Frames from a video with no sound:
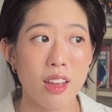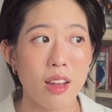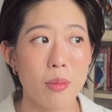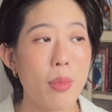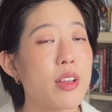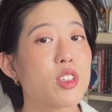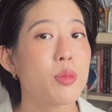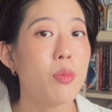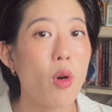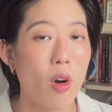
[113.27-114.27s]
much
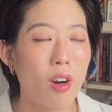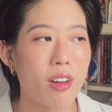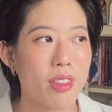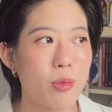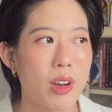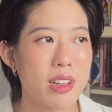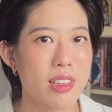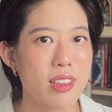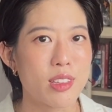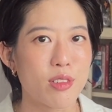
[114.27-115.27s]
more than what it
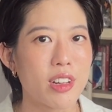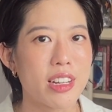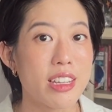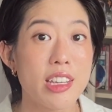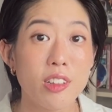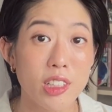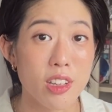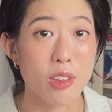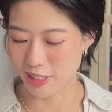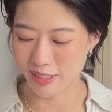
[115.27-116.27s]
is already yielding
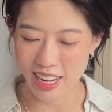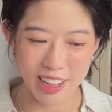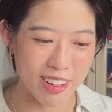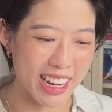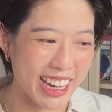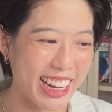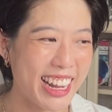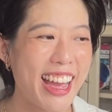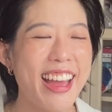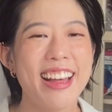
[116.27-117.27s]
you. Anyway,
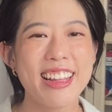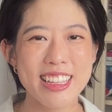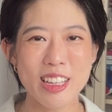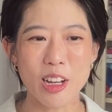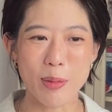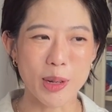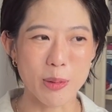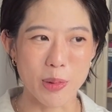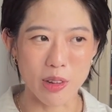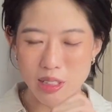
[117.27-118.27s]
let's talk about the
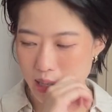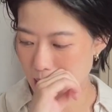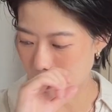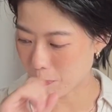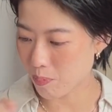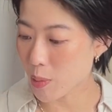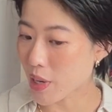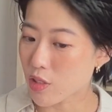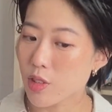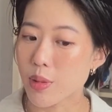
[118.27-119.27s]
books. The
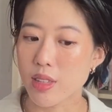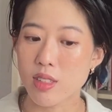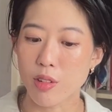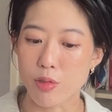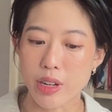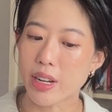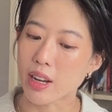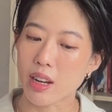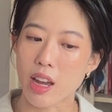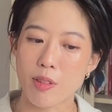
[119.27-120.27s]
past few months of
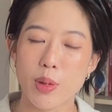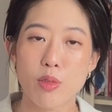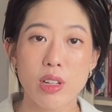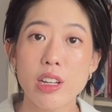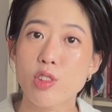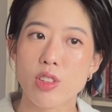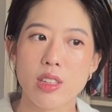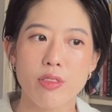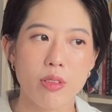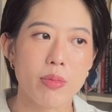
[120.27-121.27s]
reading have been really
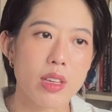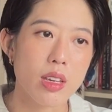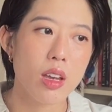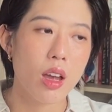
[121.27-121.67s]
interesting for me.